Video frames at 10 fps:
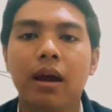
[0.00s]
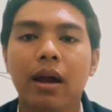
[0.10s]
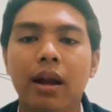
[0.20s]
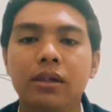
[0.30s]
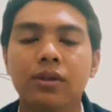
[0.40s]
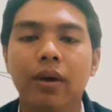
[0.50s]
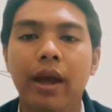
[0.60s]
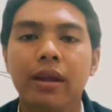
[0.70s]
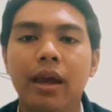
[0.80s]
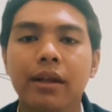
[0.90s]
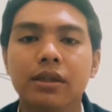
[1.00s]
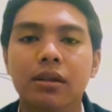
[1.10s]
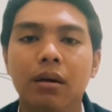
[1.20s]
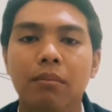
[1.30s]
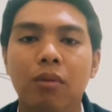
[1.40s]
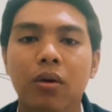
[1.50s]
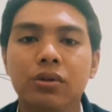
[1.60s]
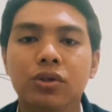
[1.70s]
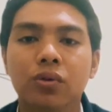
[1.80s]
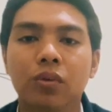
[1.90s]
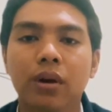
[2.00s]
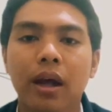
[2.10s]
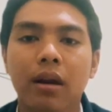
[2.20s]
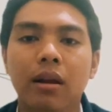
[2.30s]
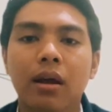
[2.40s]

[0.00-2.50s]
and also engage them more through than